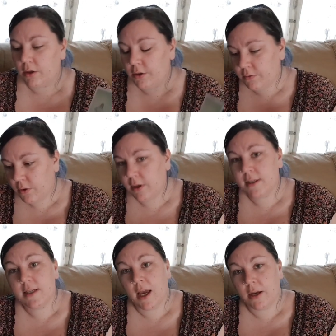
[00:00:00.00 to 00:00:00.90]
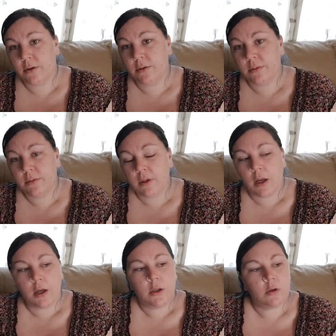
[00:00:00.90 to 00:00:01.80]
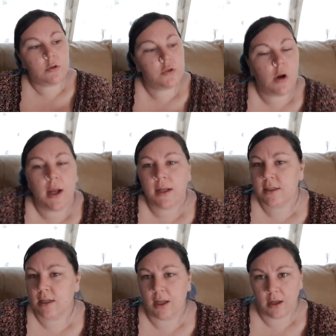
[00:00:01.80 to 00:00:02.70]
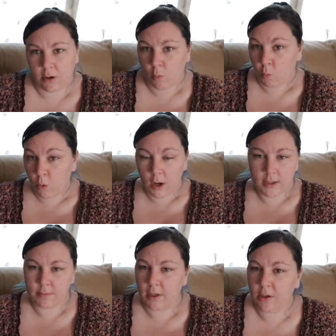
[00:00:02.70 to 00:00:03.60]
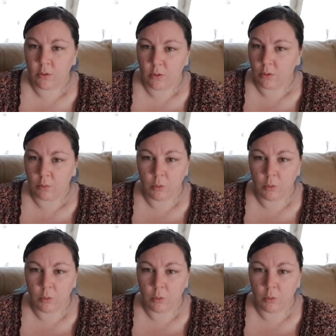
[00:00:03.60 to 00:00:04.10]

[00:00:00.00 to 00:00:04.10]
You've gone internal. You're trying to learn what is my core?